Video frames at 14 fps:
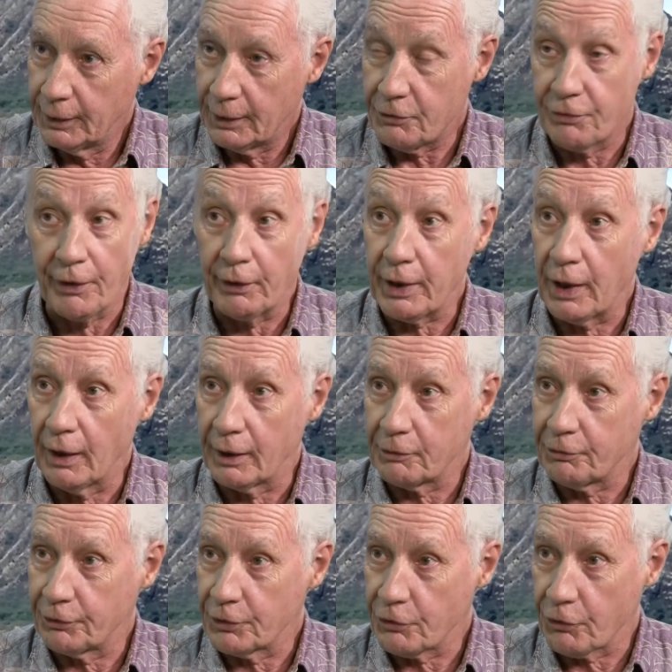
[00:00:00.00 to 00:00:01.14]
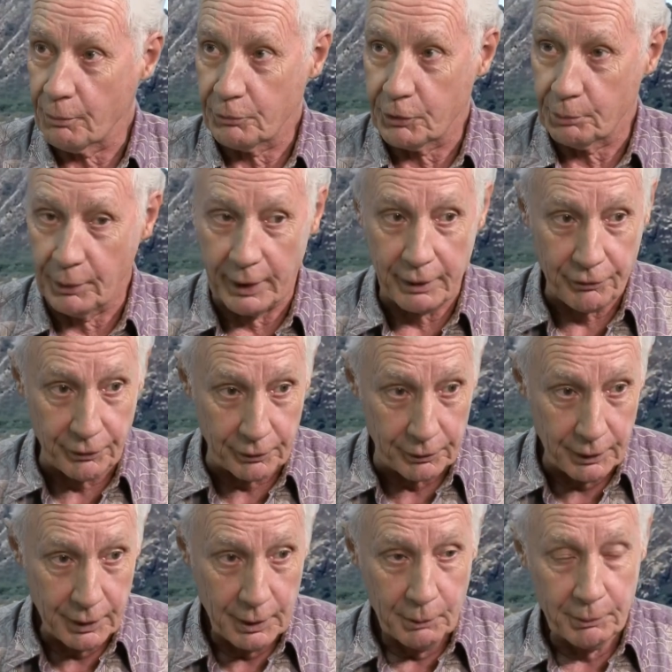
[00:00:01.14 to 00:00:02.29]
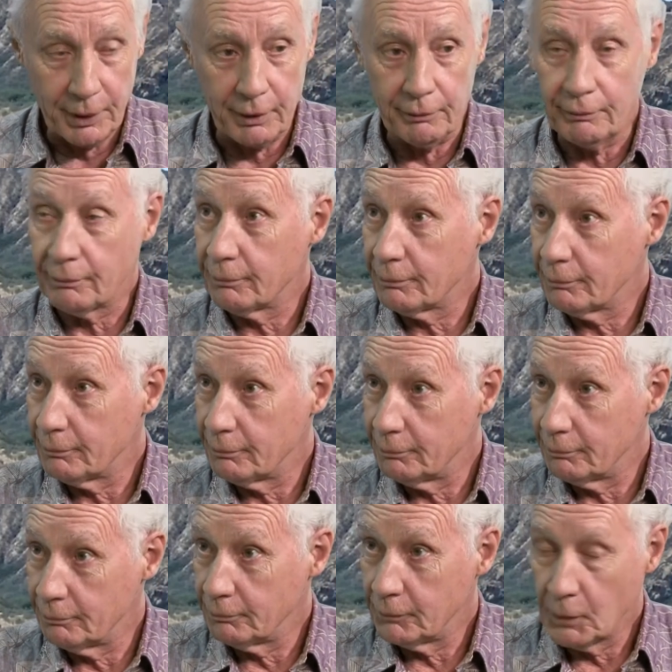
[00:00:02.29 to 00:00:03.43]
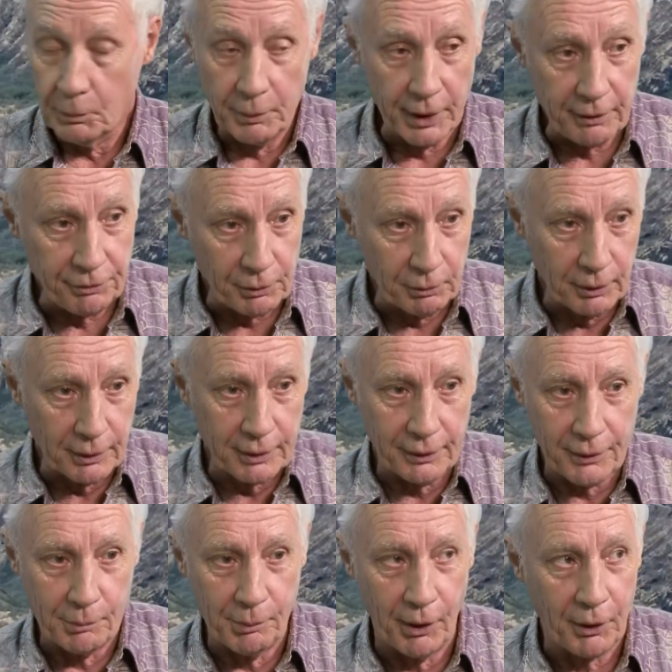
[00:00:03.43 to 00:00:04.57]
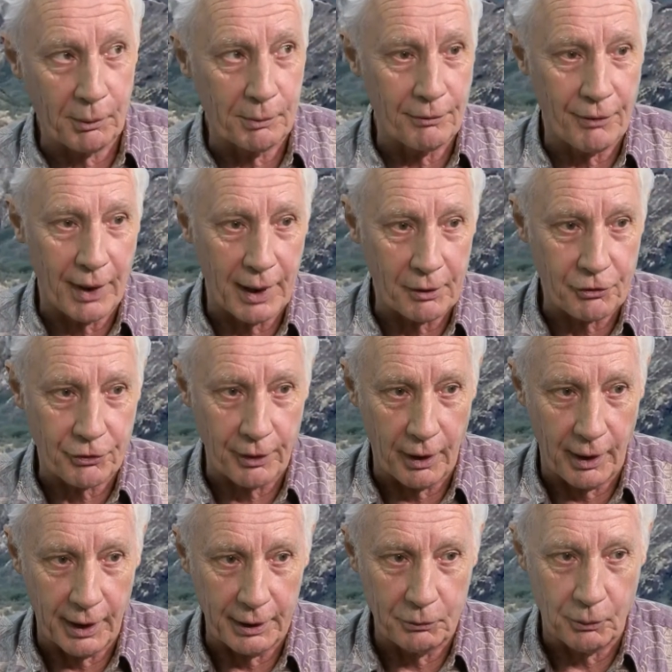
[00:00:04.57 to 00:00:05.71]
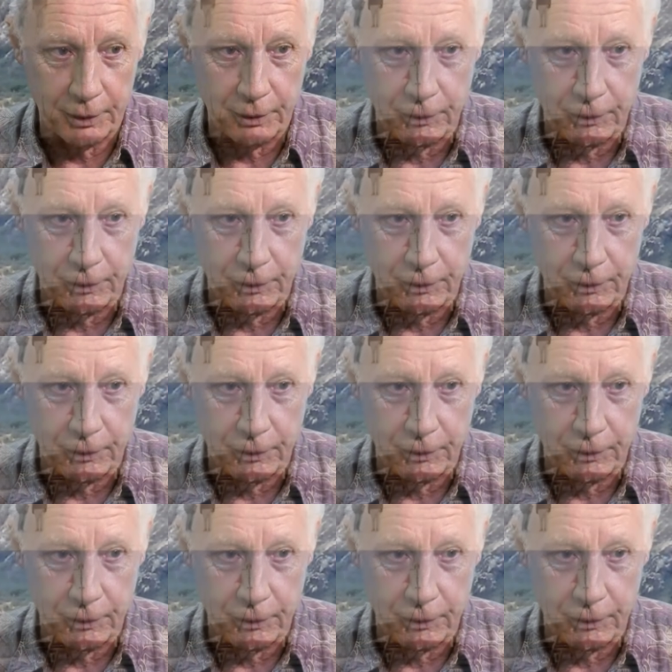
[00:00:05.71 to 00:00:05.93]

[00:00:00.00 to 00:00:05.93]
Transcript: it's very hard for a ship wow. to break through. But well, if, yeah, go ahead. Yeah. But if you look at the bottom of that slide, can we go